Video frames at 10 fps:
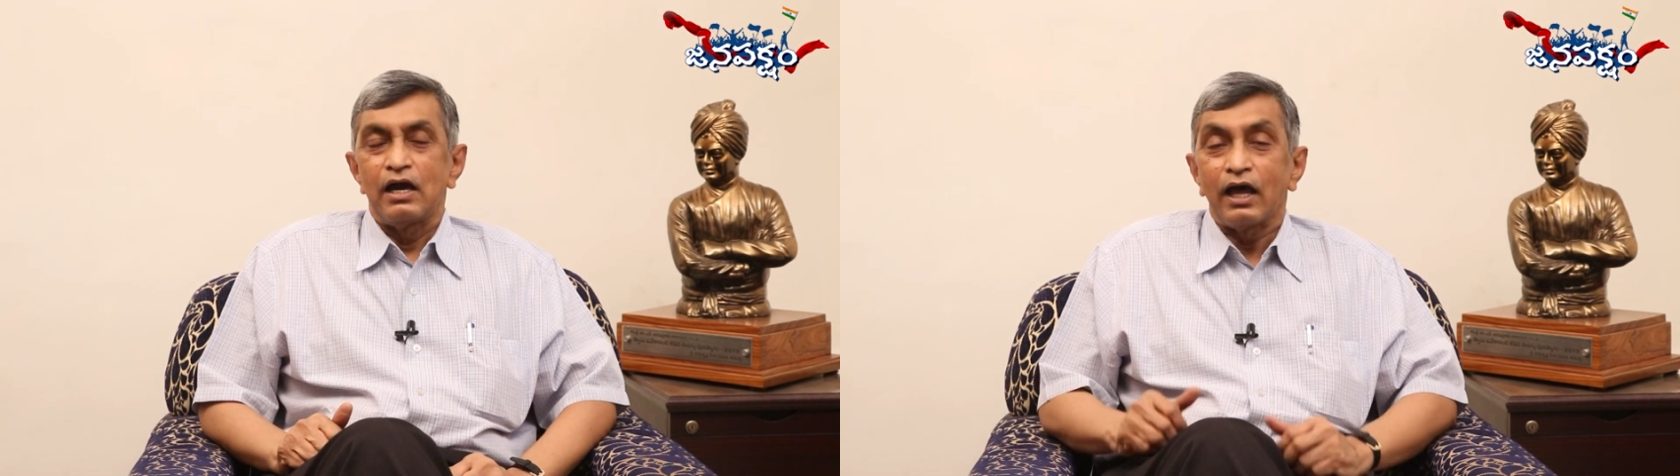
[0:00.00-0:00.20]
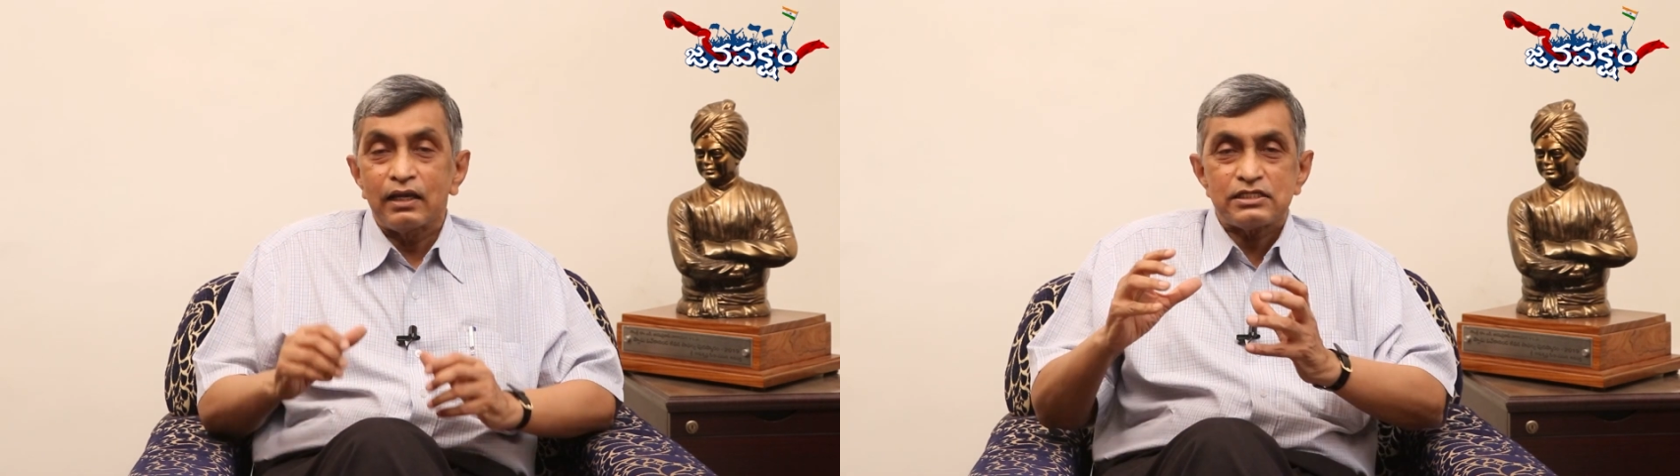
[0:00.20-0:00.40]

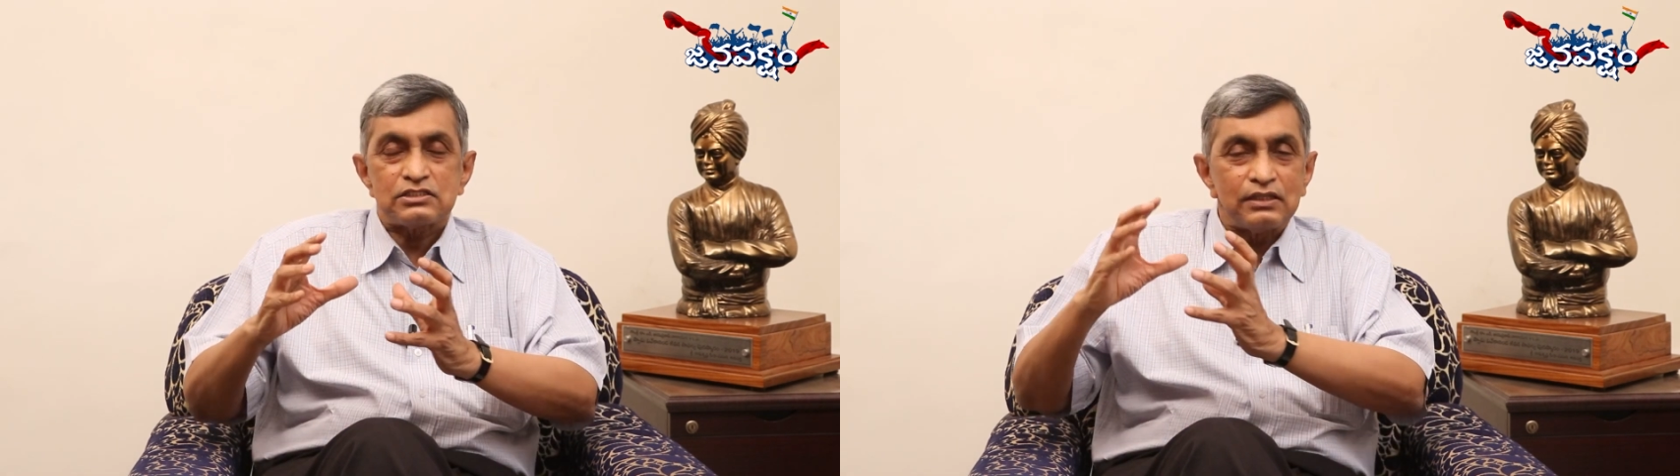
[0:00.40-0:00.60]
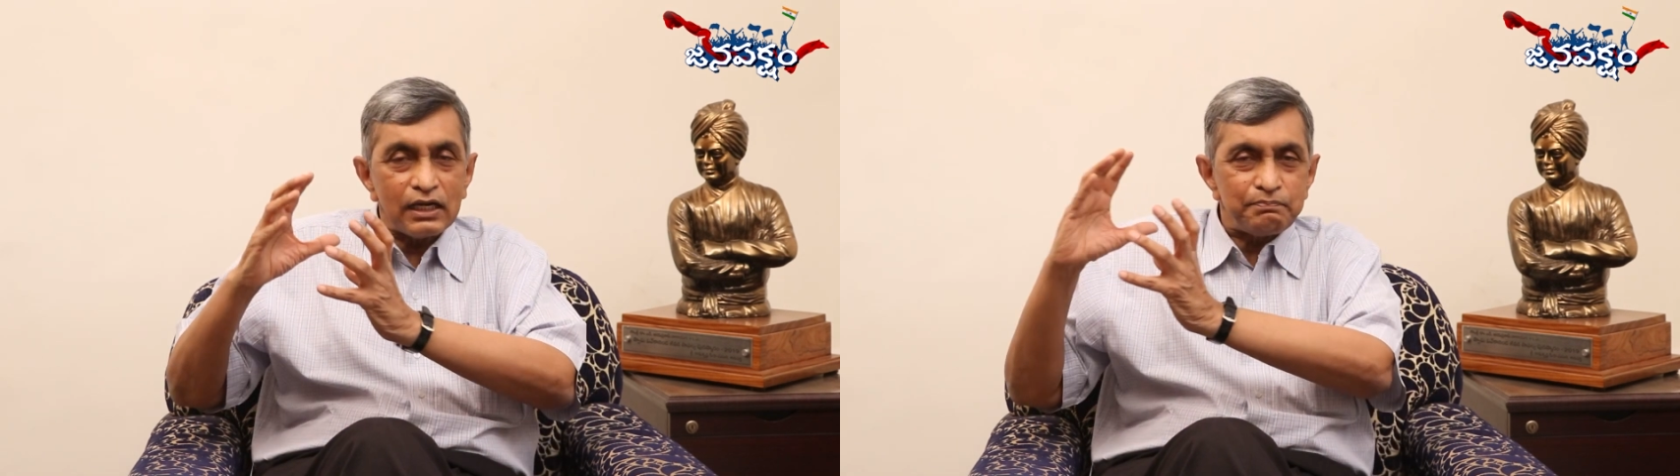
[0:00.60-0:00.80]
Unless
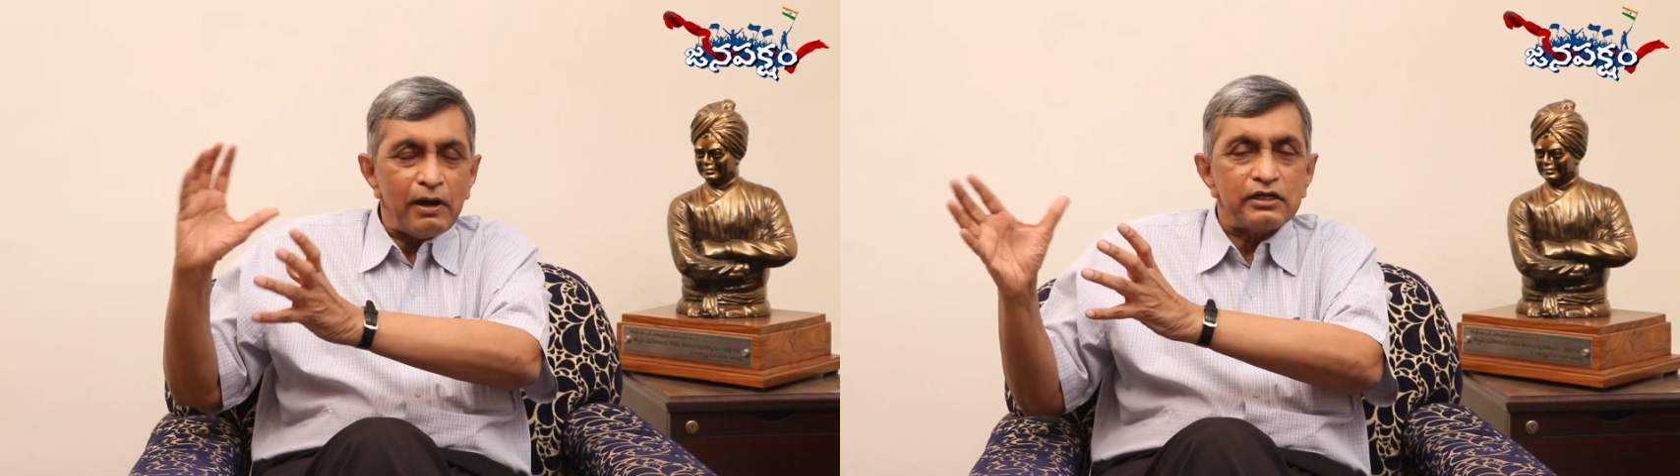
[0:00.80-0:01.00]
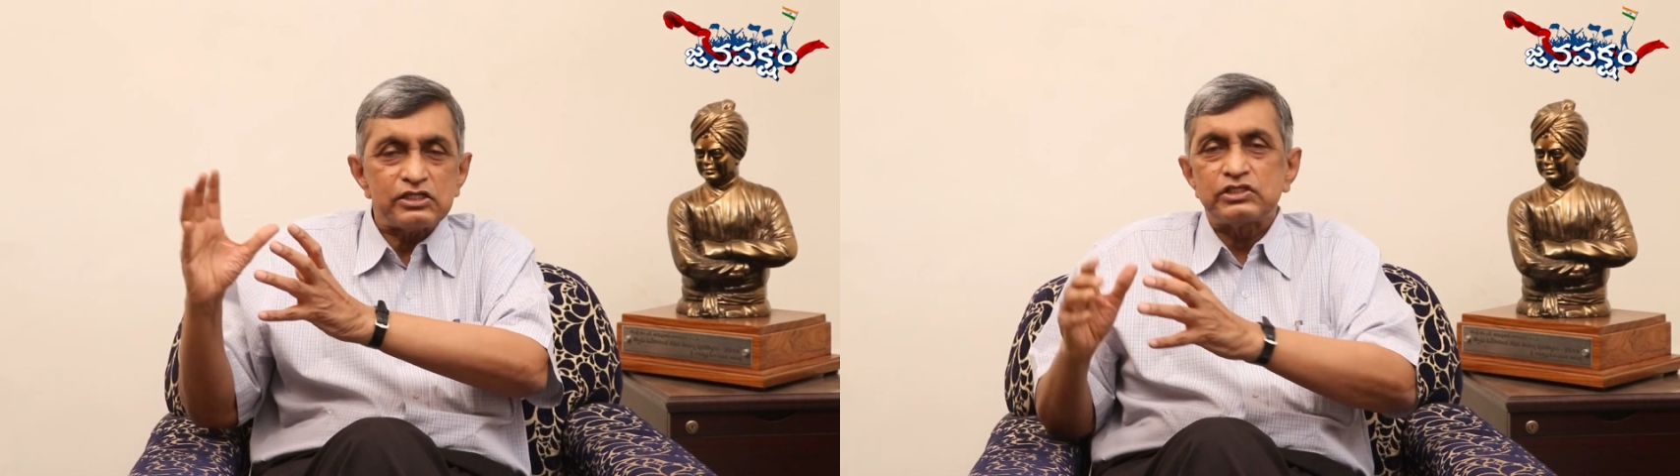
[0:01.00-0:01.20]
that
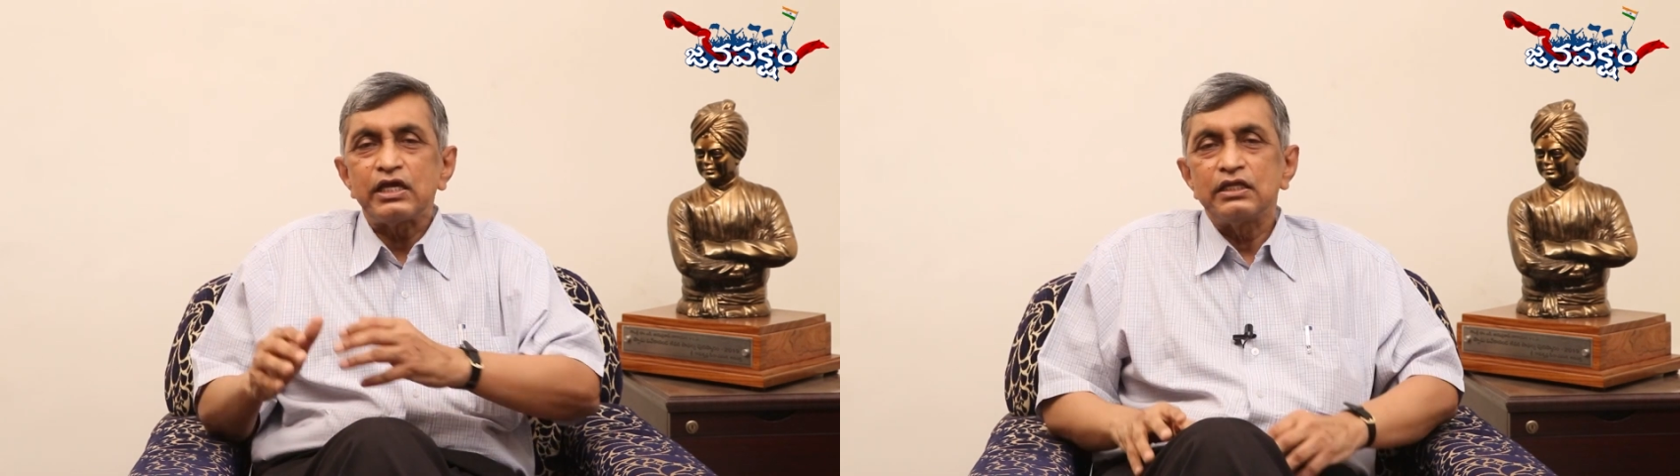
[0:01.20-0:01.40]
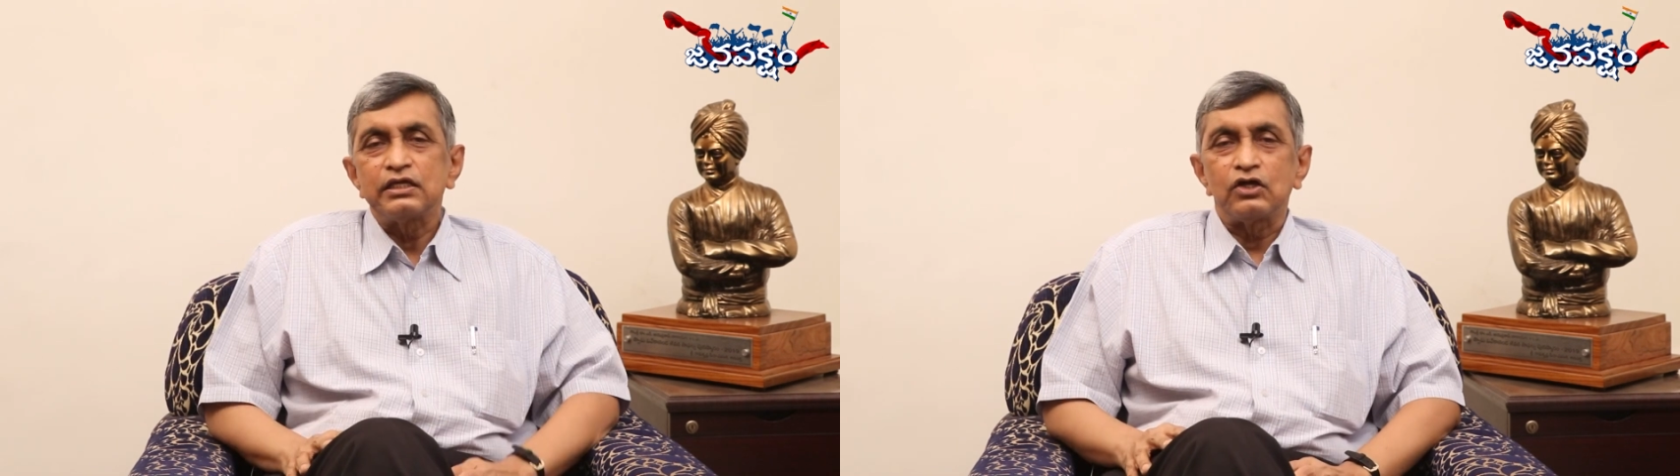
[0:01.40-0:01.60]
part is
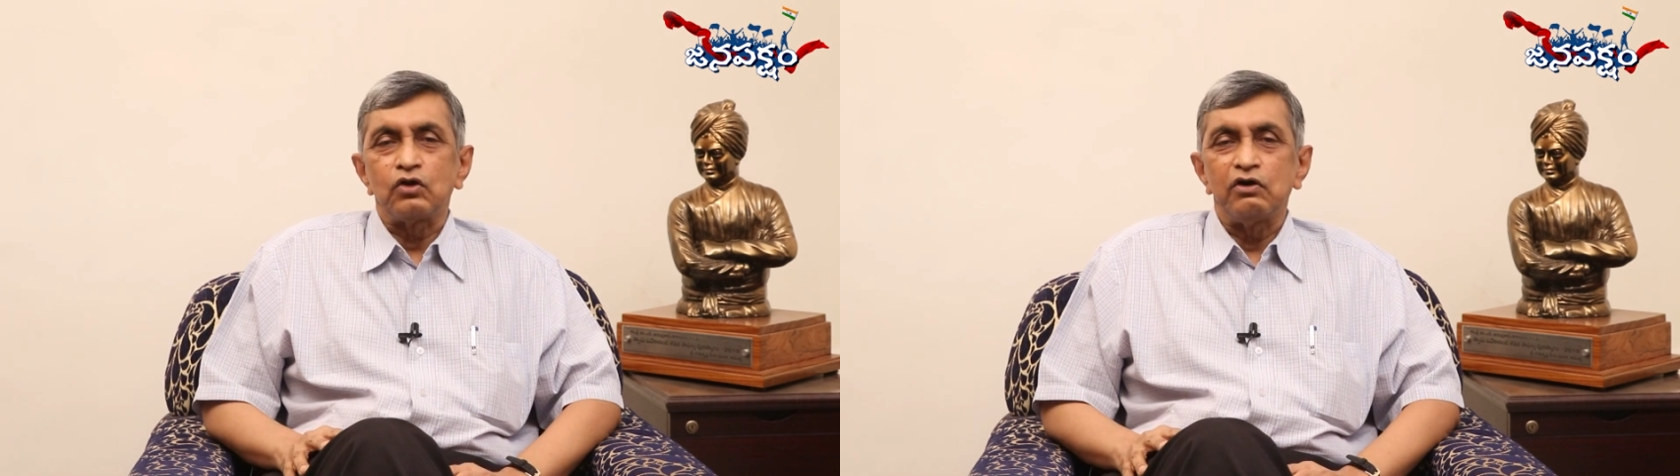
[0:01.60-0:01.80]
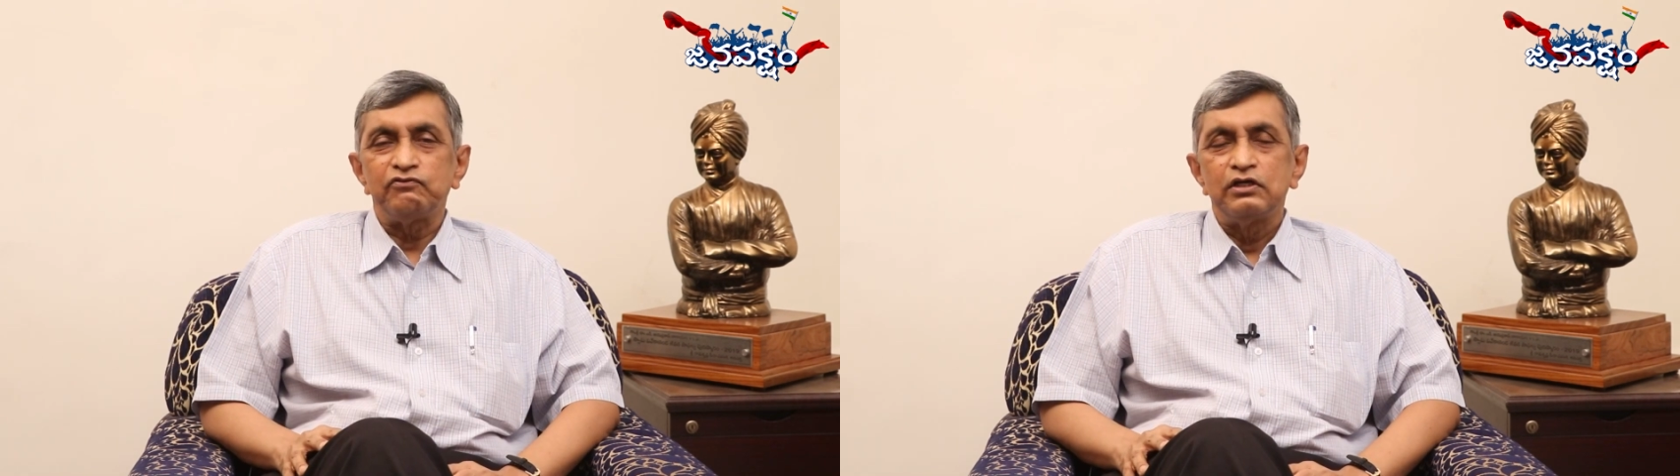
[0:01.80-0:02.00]
taken care
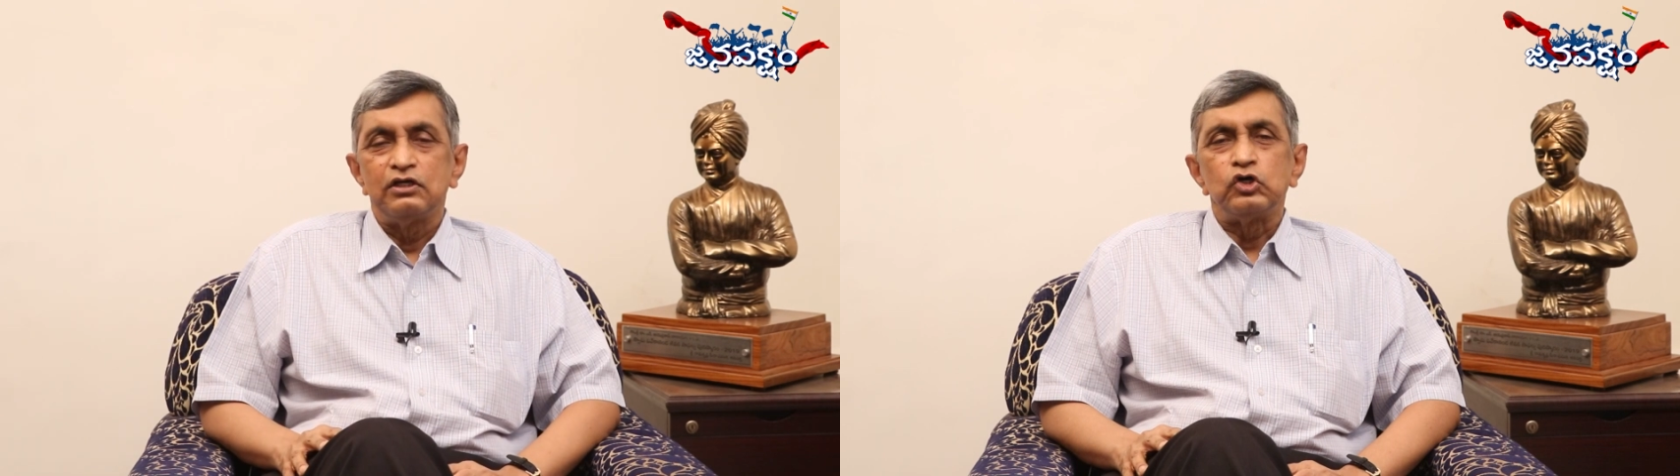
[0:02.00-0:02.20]
of,